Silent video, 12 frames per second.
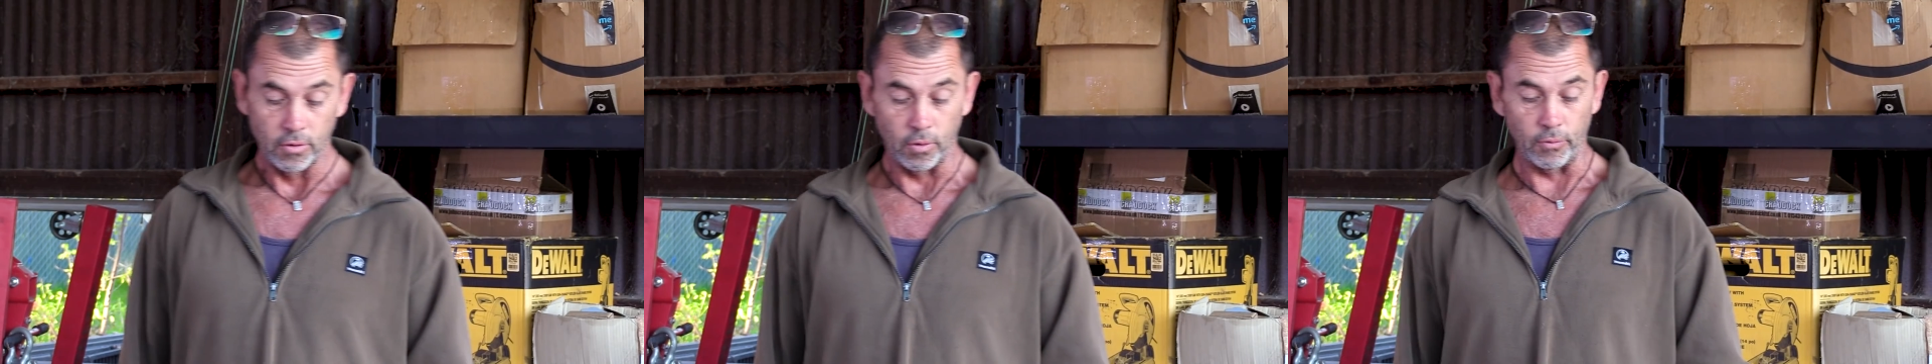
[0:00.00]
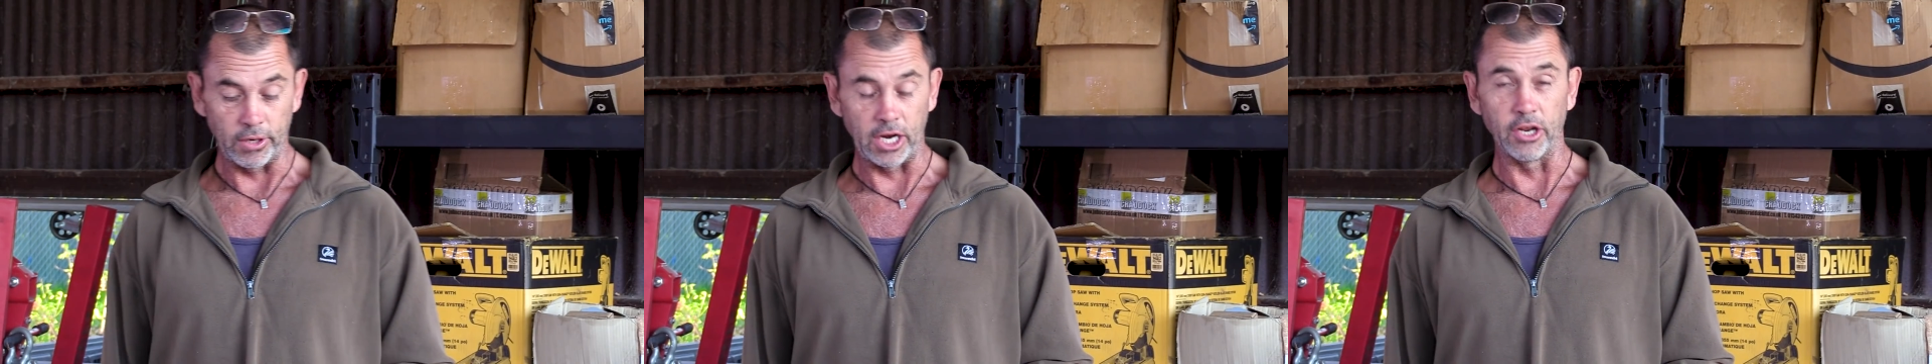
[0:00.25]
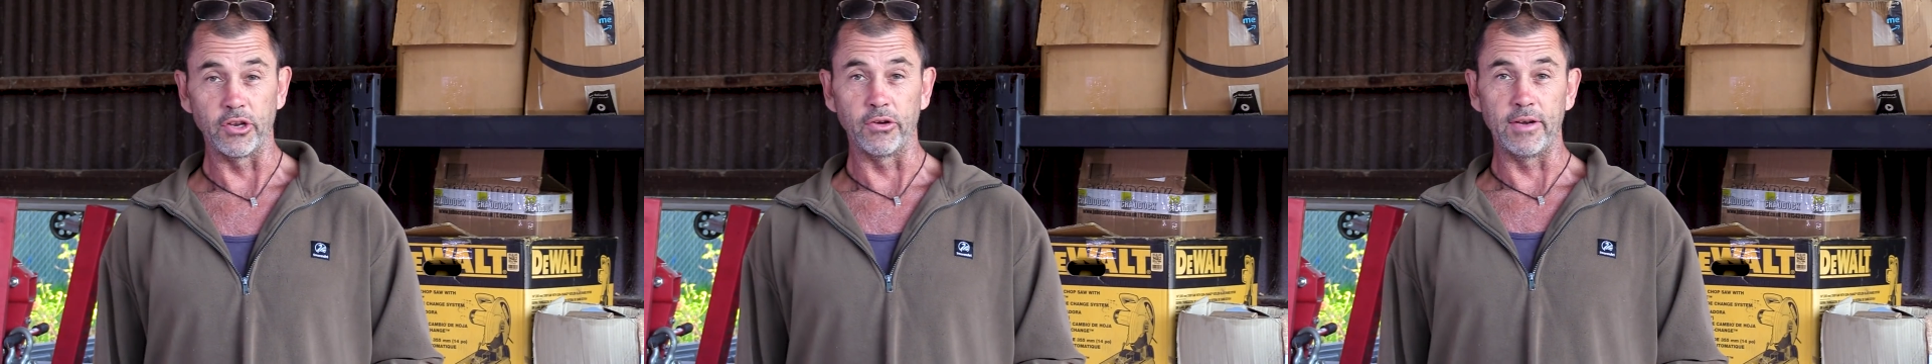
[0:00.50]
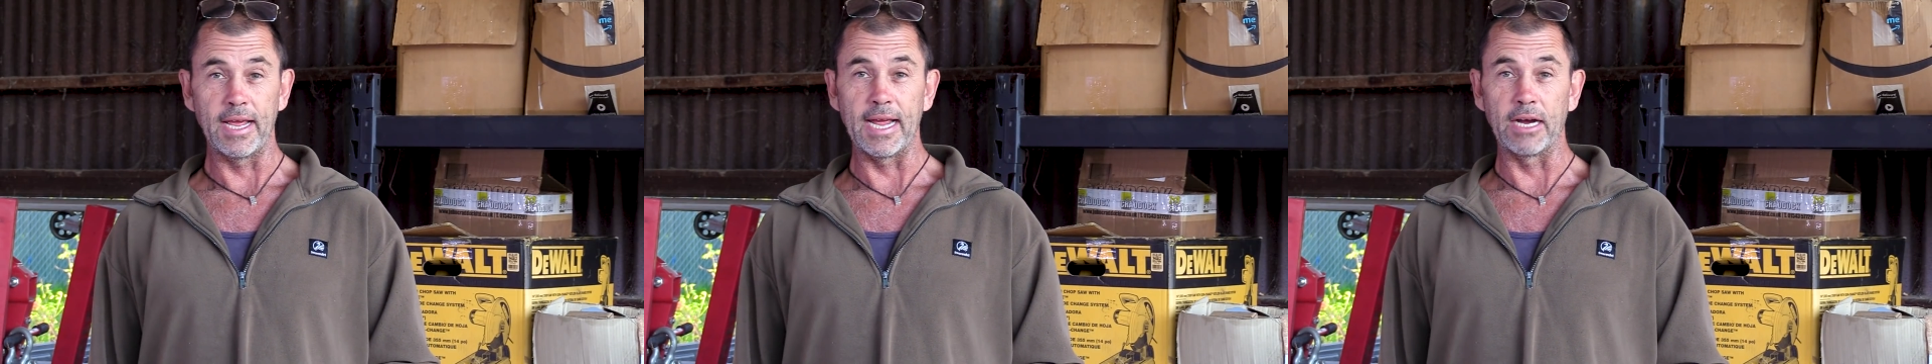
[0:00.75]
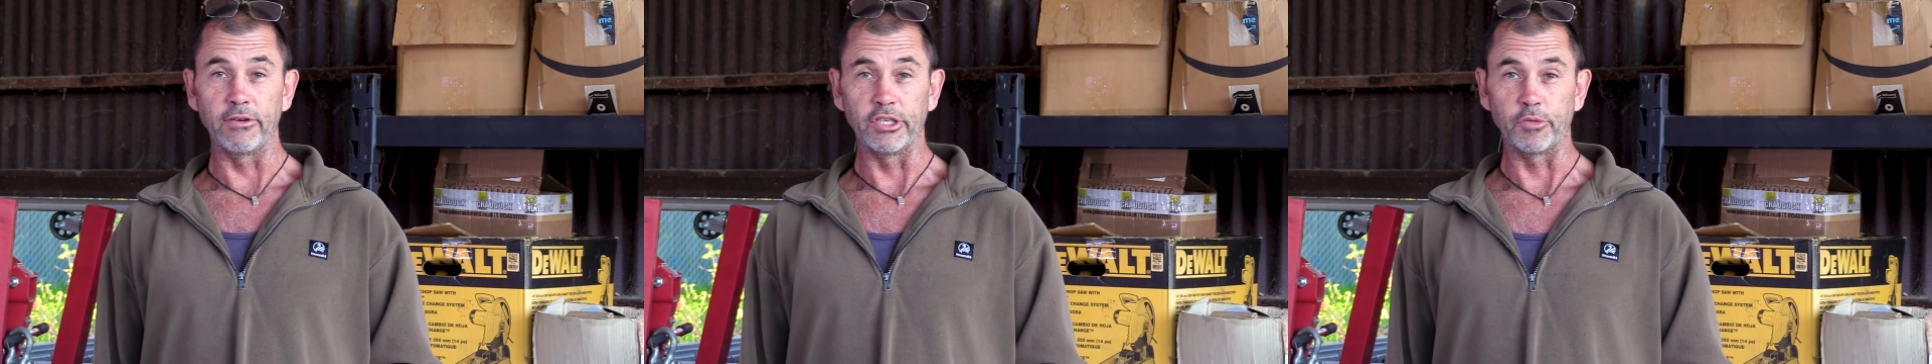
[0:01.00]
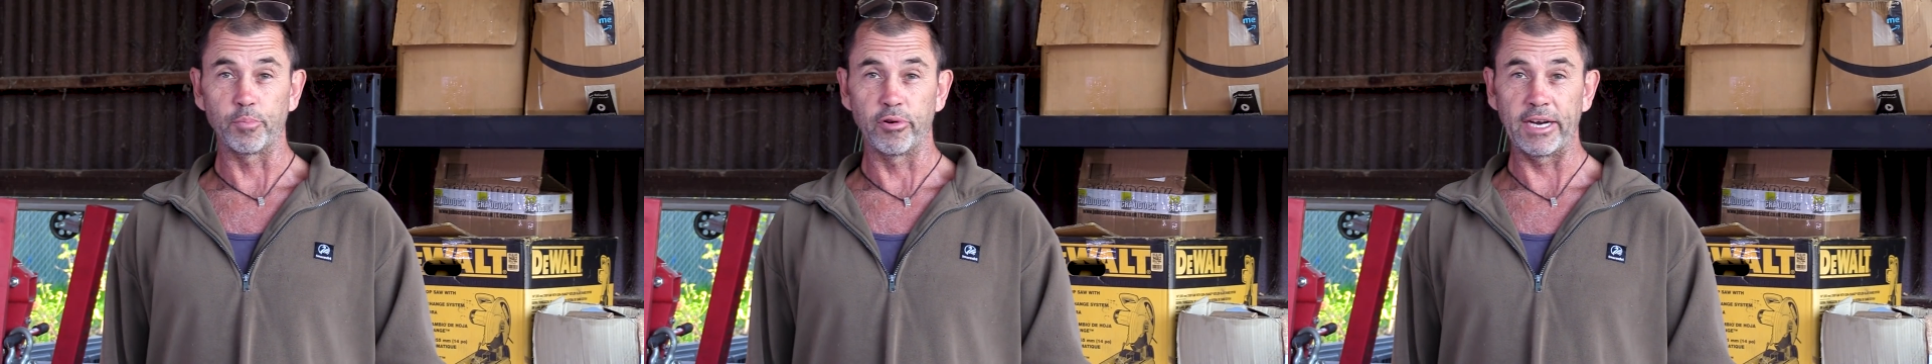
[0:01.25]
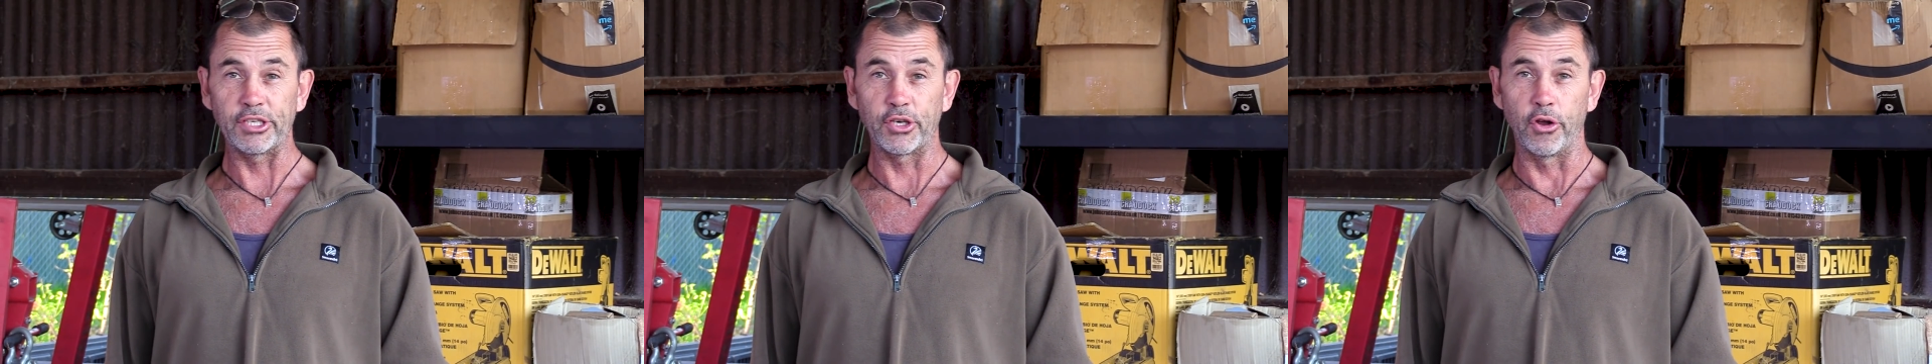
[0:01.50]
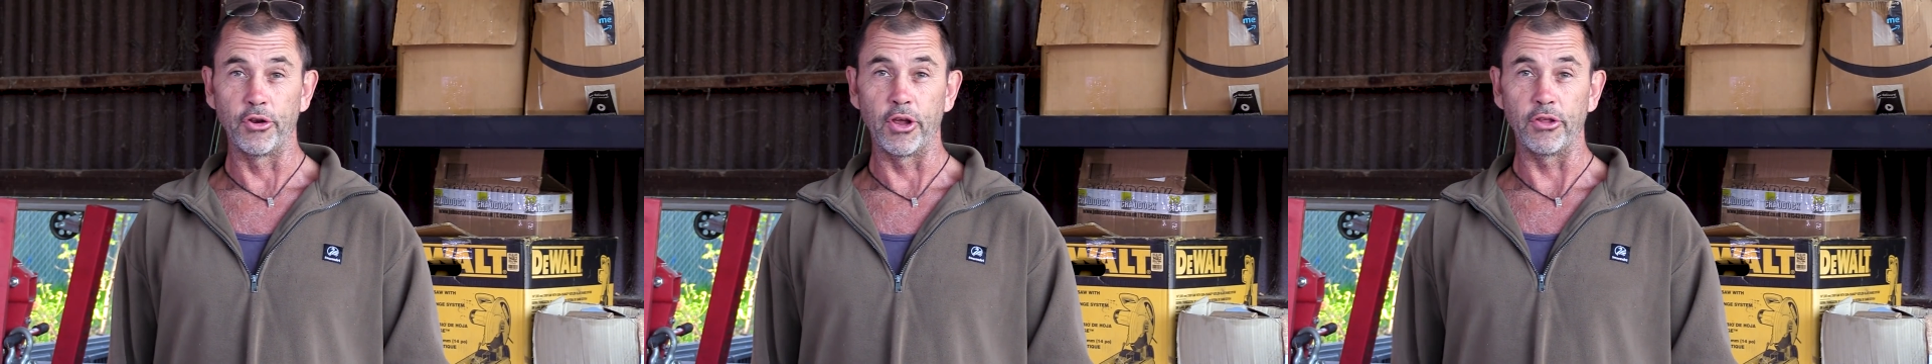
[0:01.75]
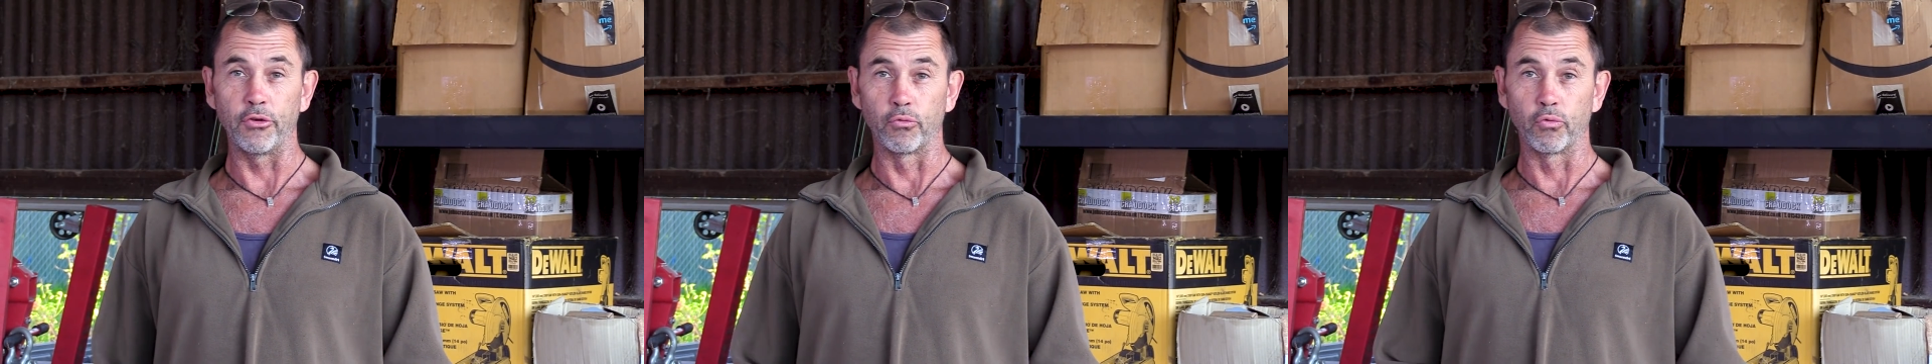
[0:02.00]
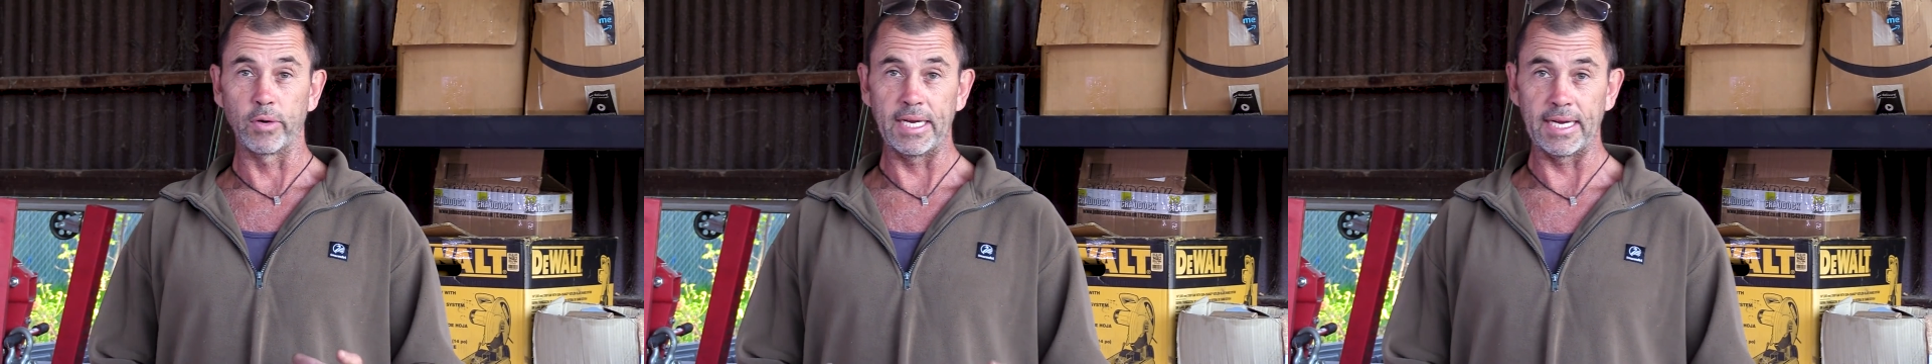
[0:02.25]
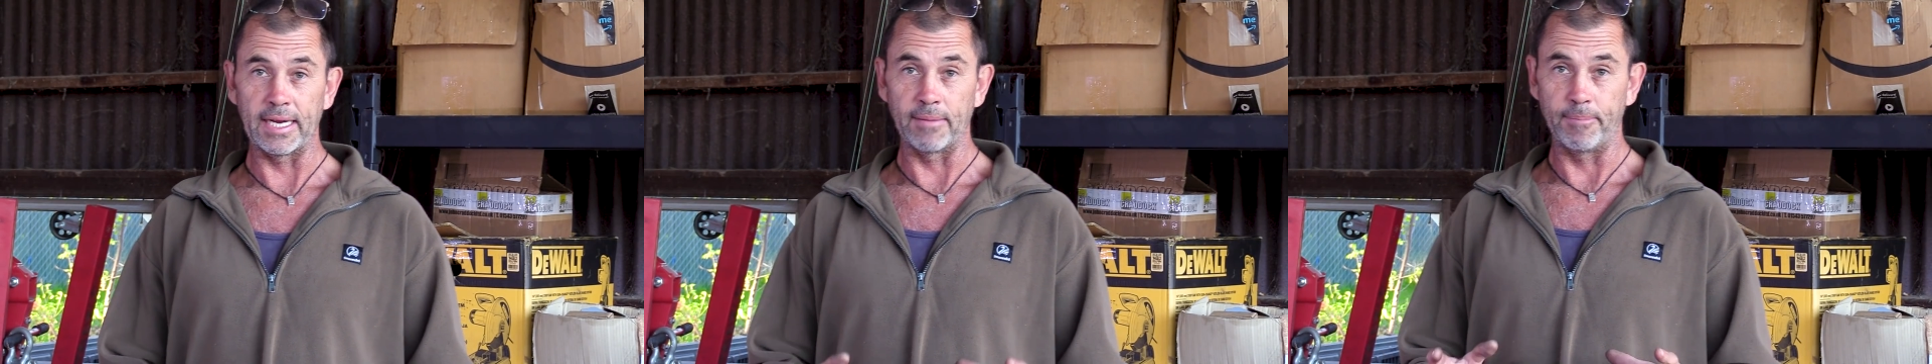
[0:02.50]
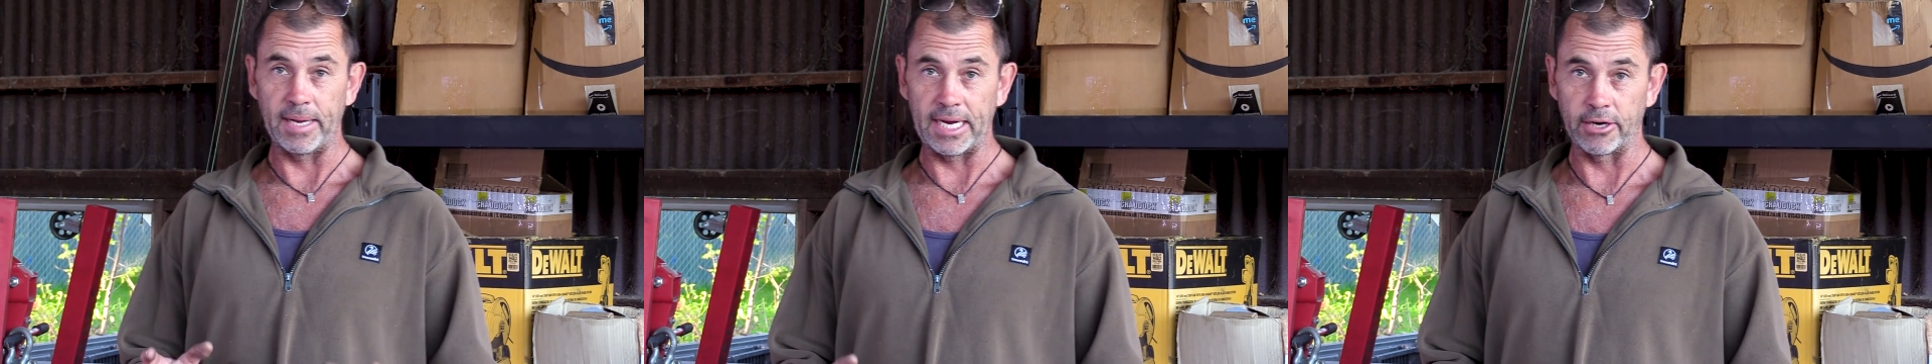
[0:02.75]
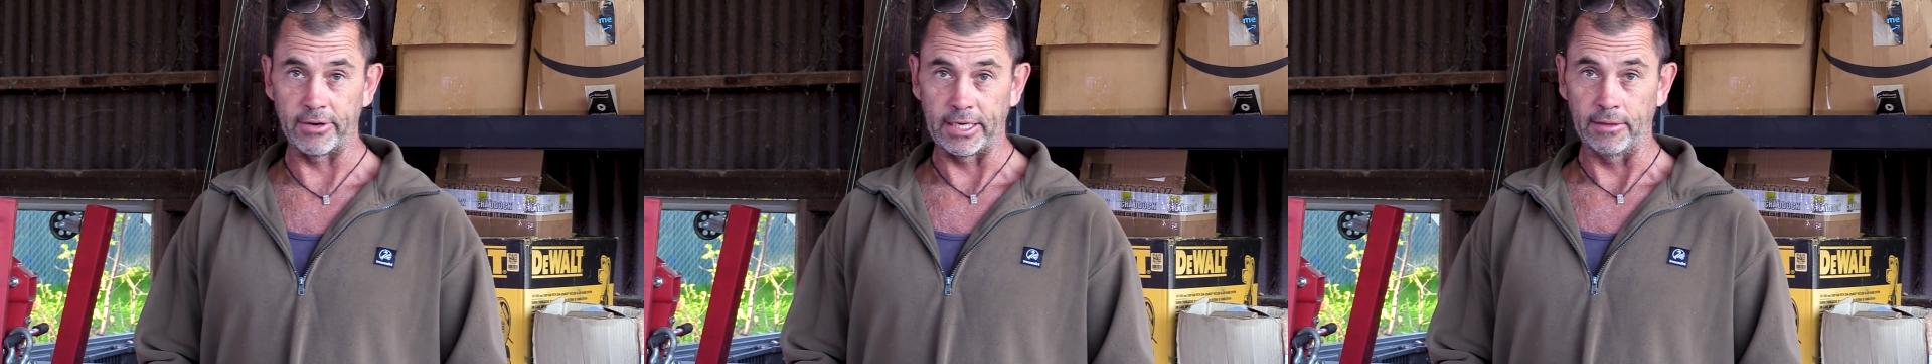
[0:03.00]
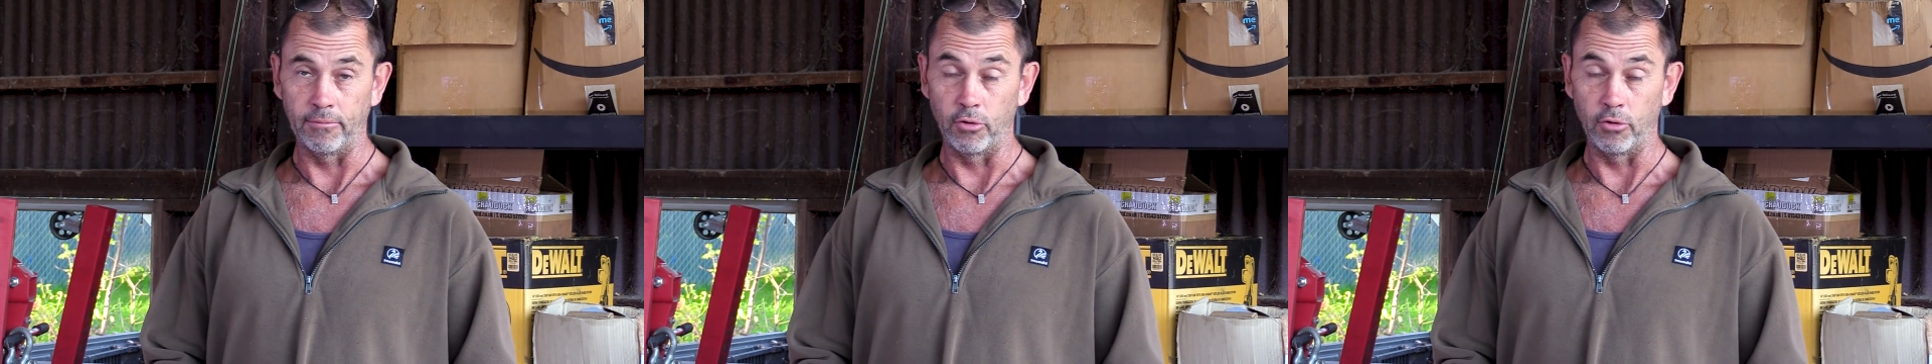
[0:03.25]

What we're going to do now is press on the rear bearing,